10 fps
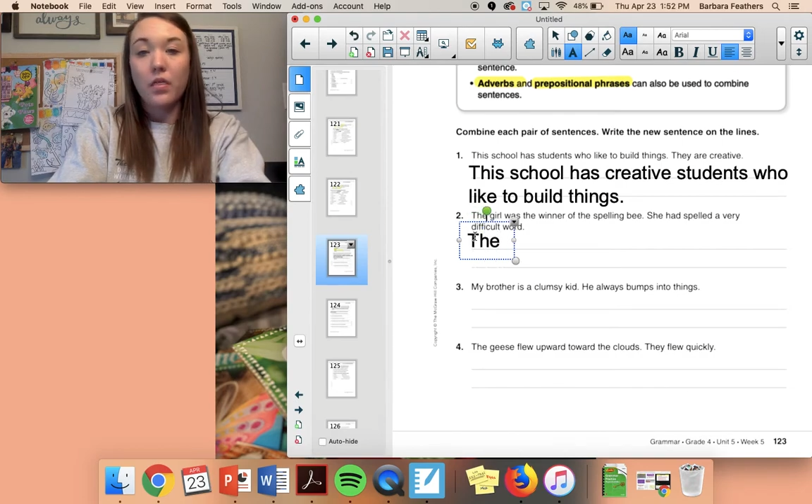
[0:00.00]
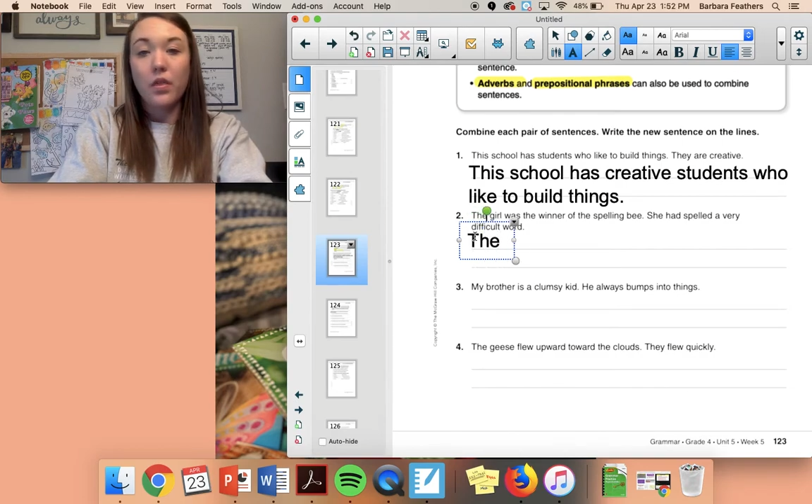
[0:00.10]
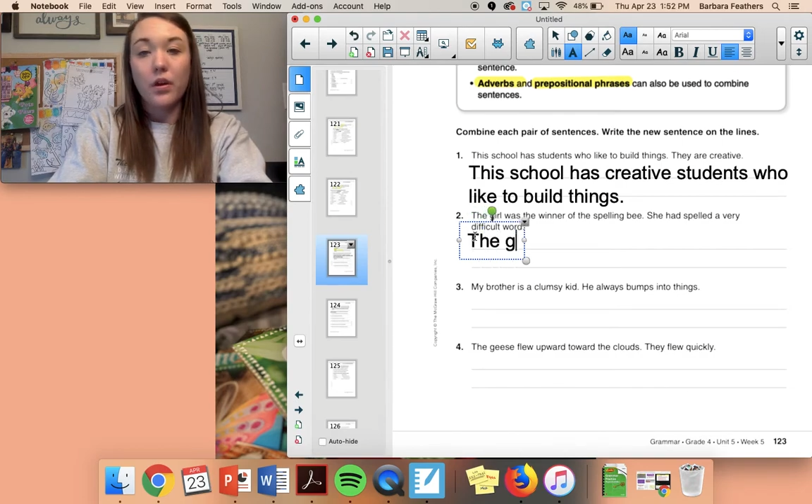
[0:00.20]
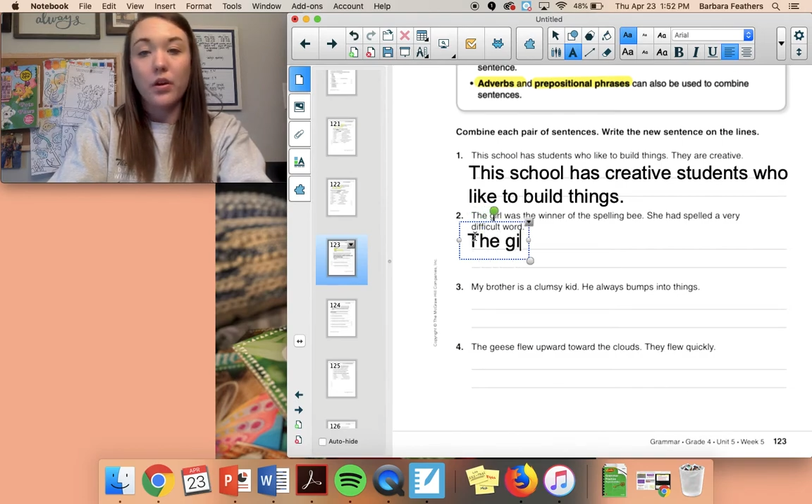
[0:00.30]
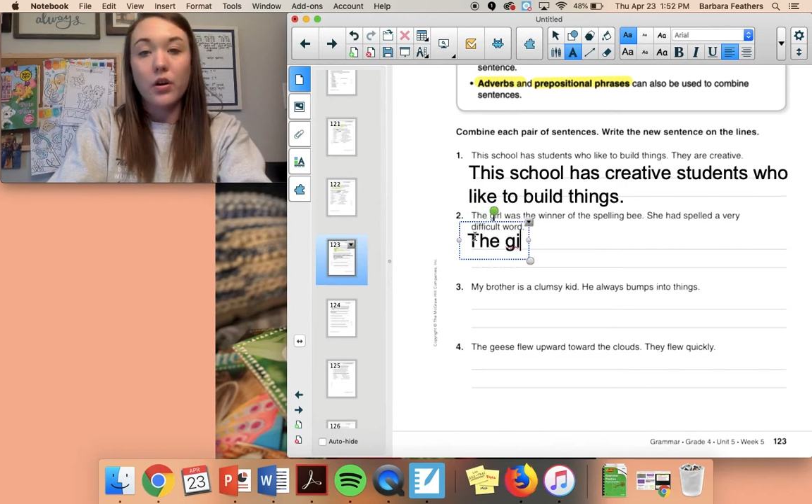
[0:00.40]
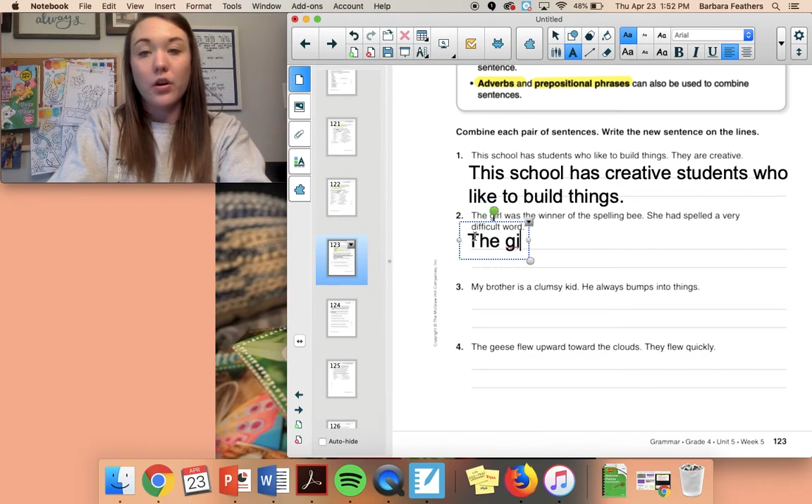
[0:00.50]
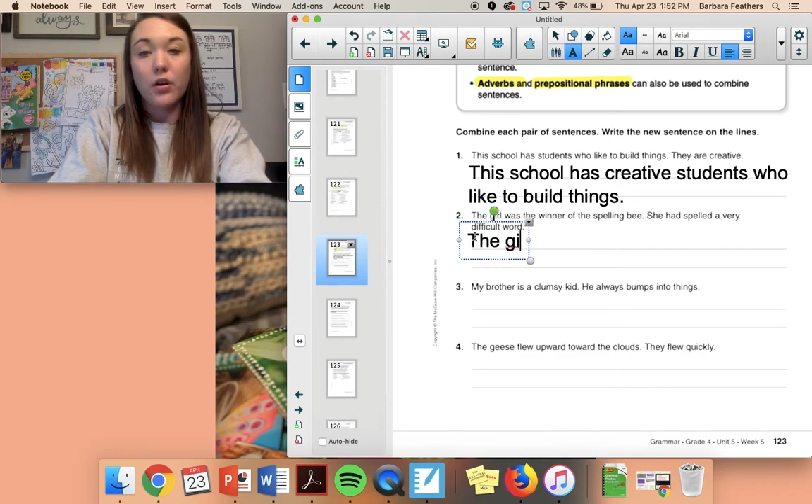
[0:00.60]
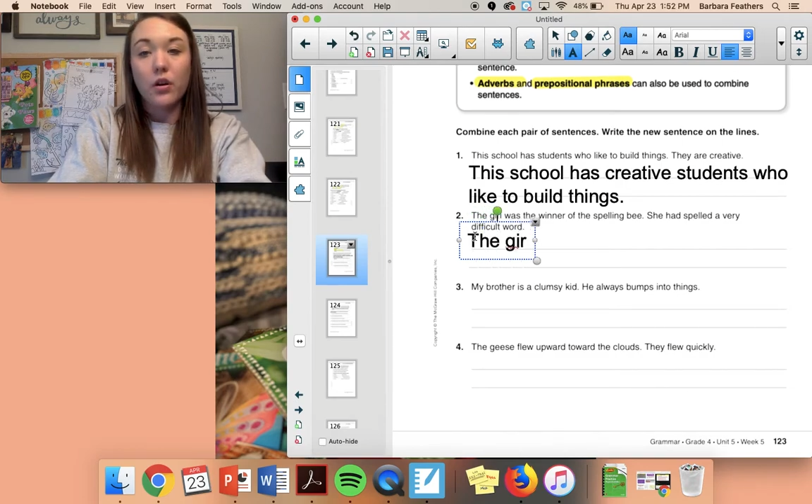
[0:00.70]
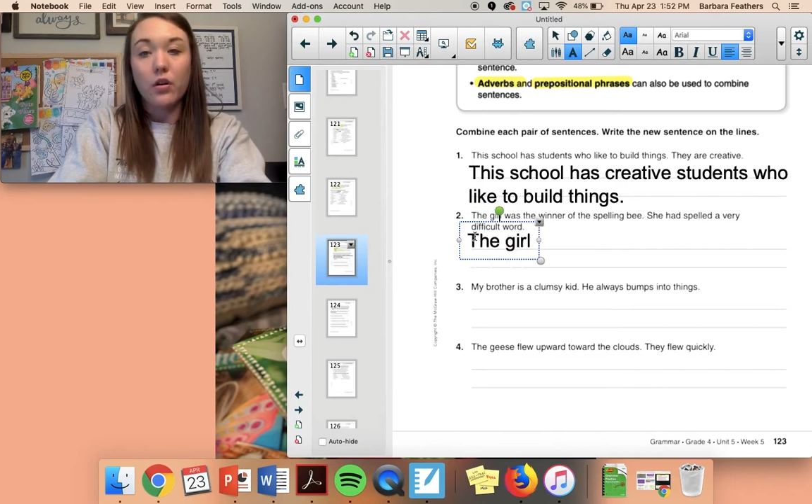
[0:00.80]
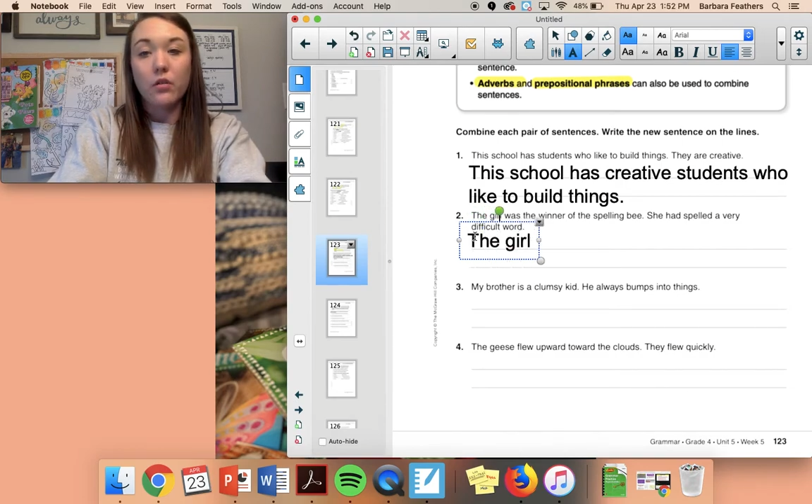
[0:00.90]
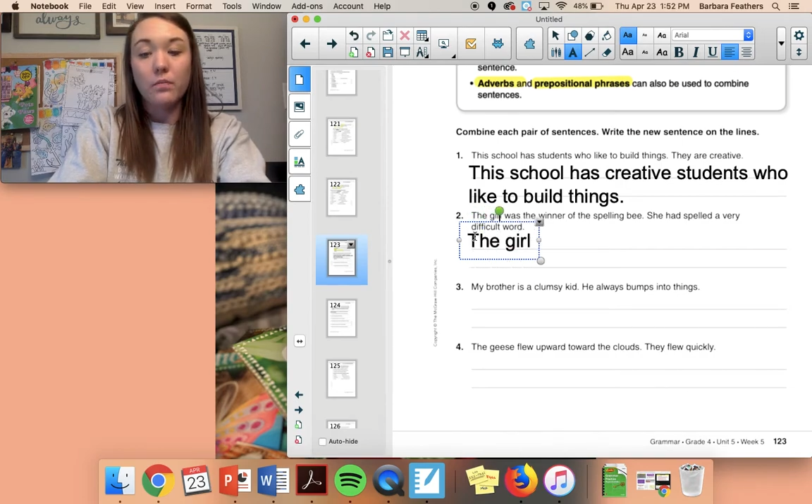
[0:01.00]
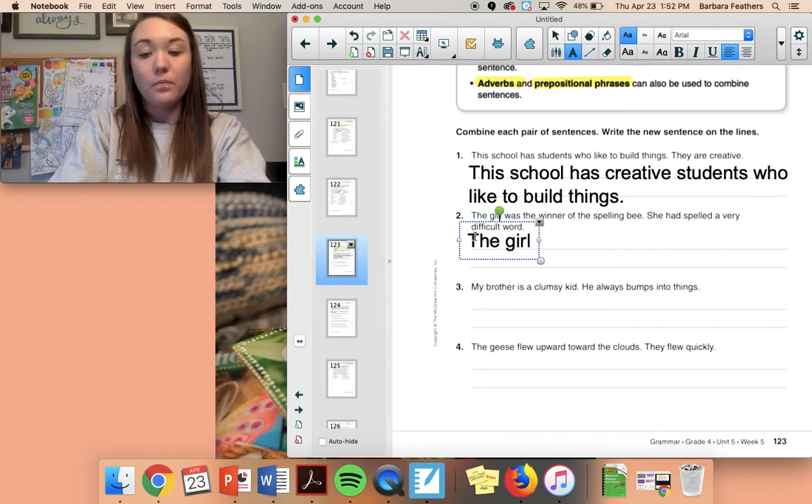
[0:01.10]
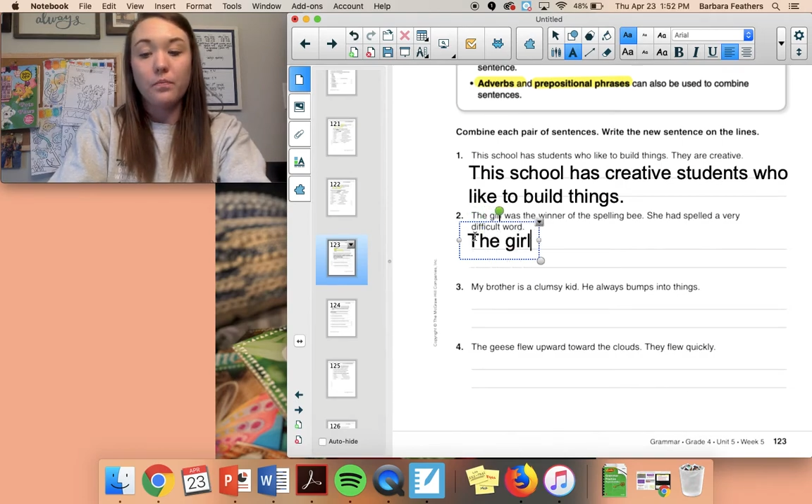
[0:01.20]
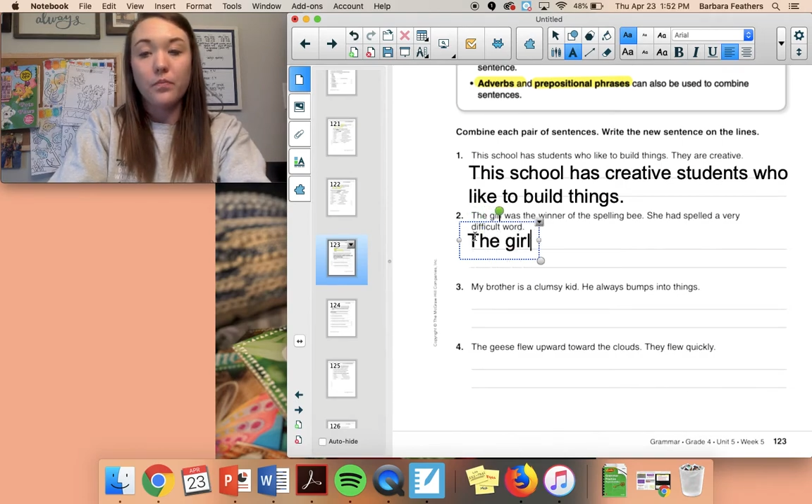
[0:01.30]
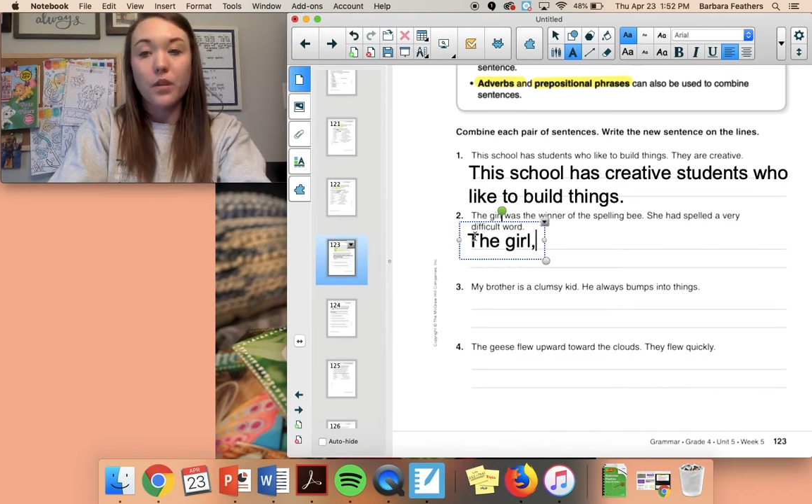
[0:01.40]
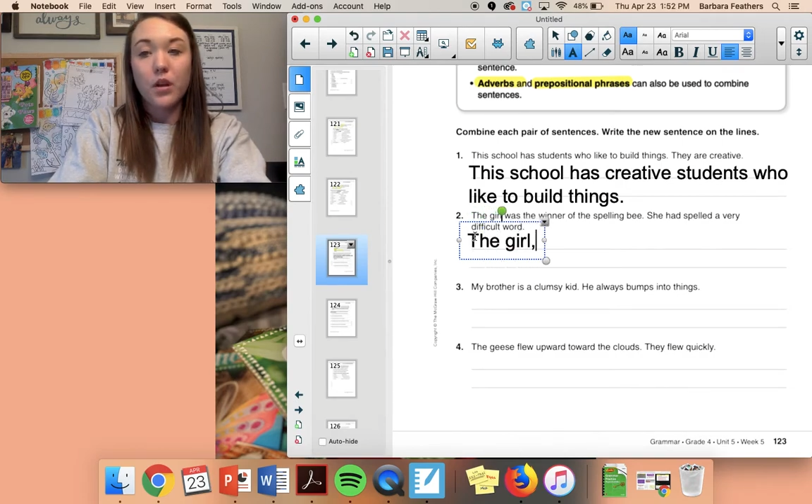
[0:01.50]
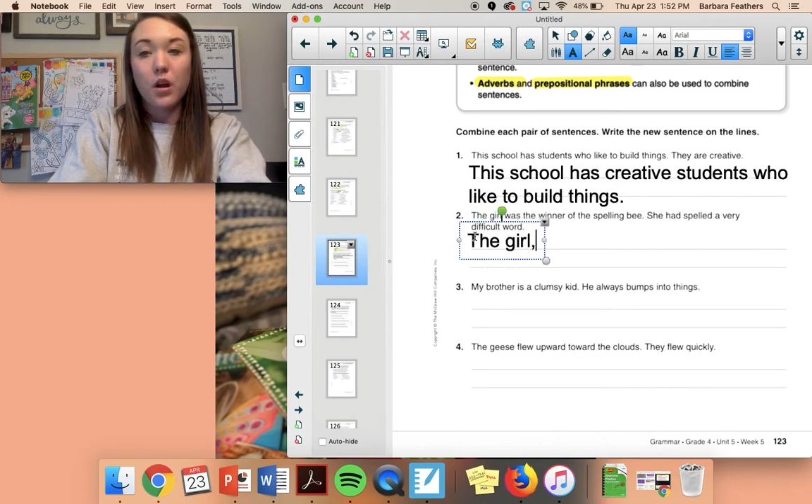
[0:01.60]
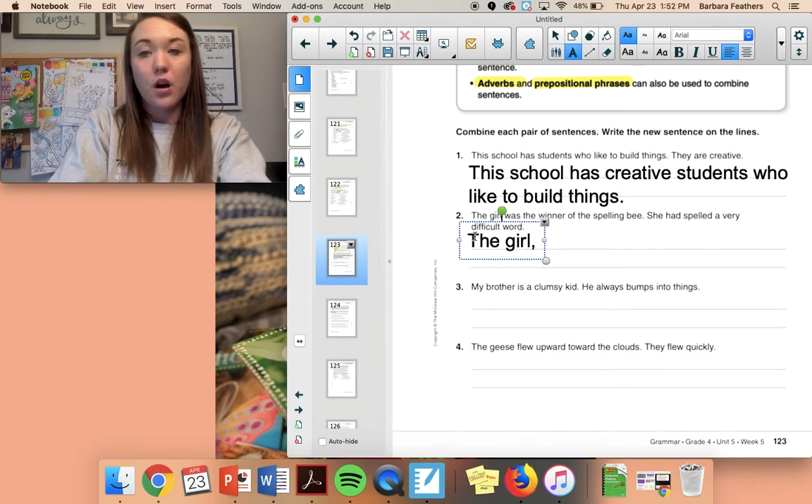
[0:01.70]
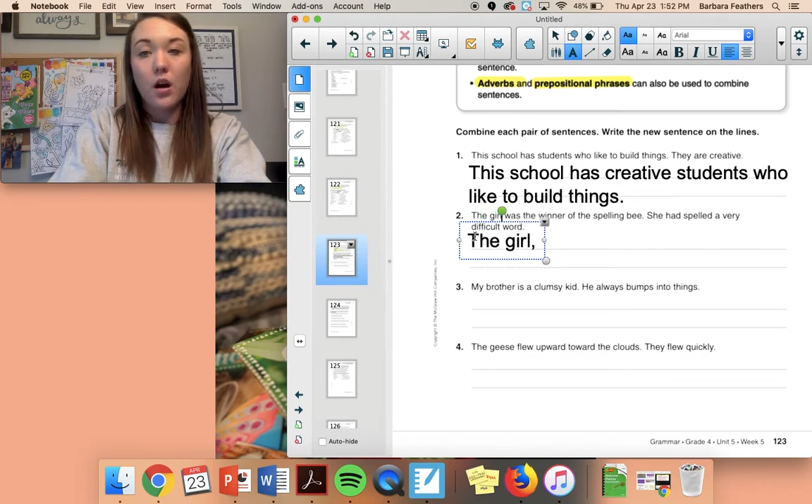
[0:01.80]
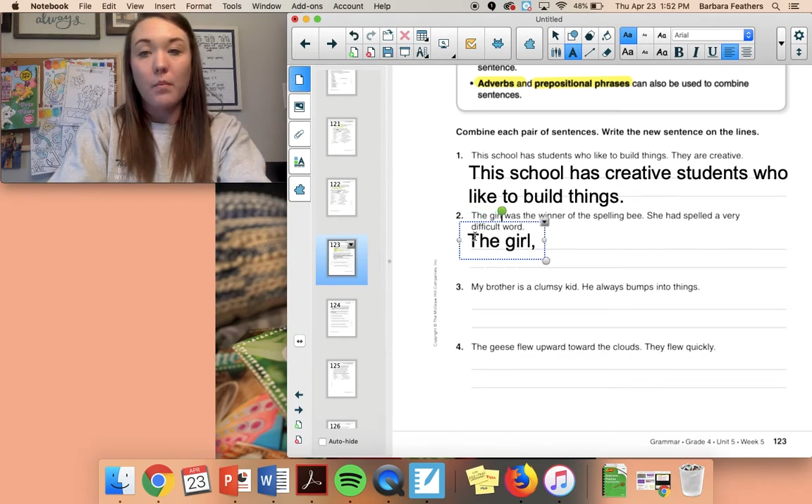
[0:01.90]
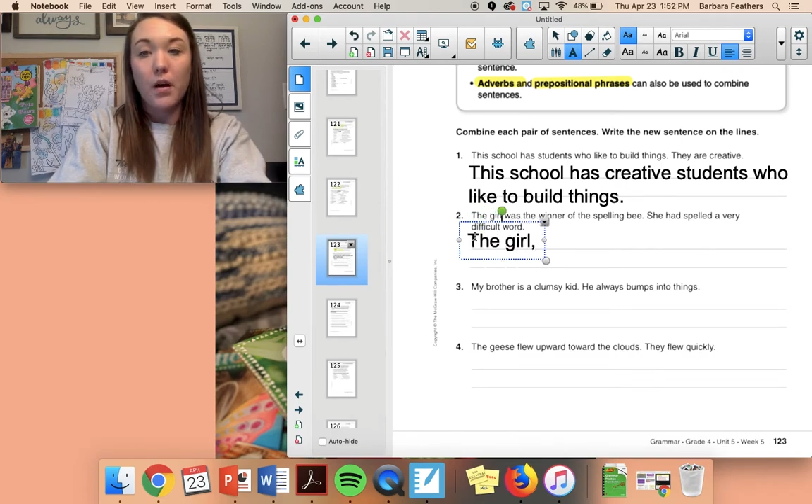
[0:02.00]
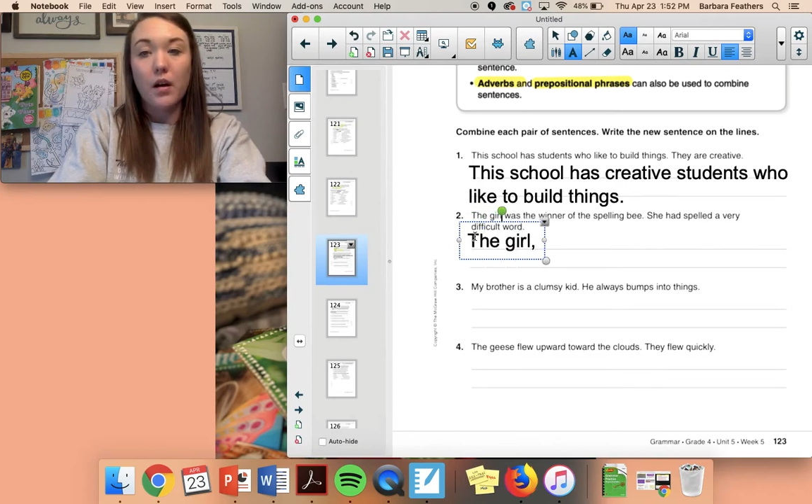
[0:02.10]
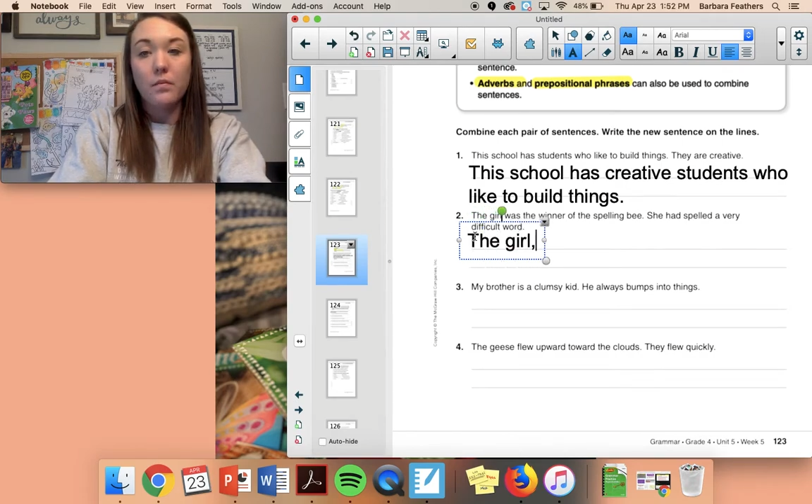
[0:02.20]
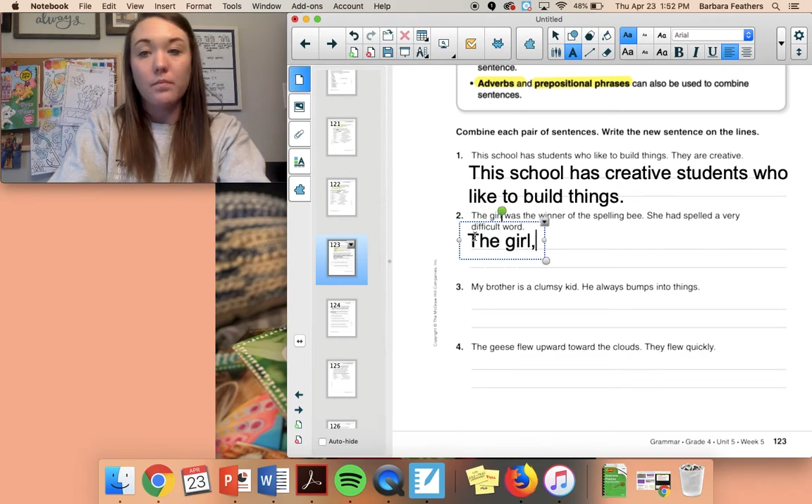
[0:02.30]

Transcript: the girl comma,